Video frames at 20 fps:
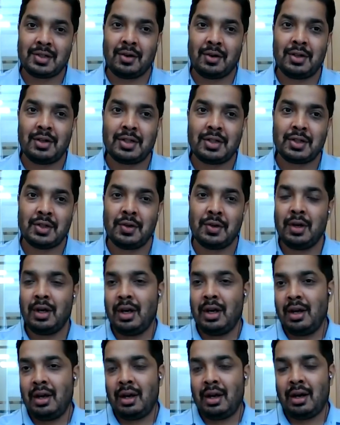Also,
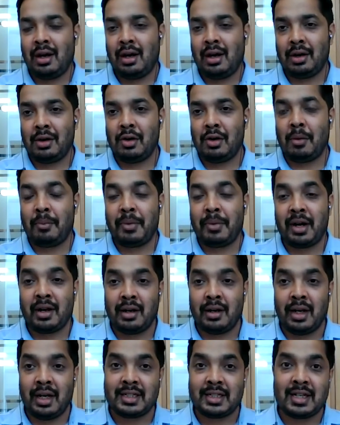corporate
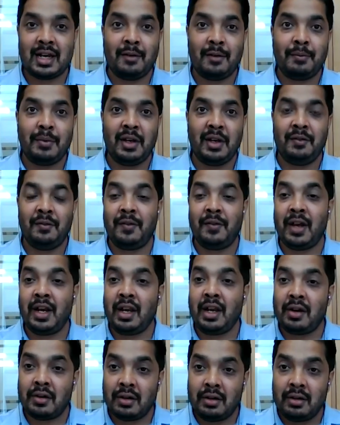earnings have been very
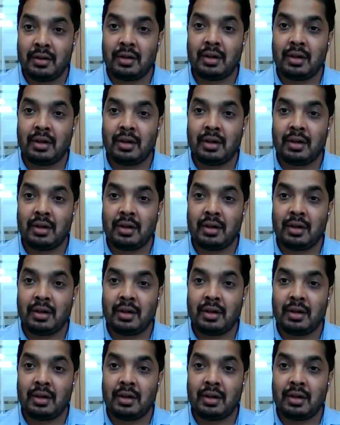good.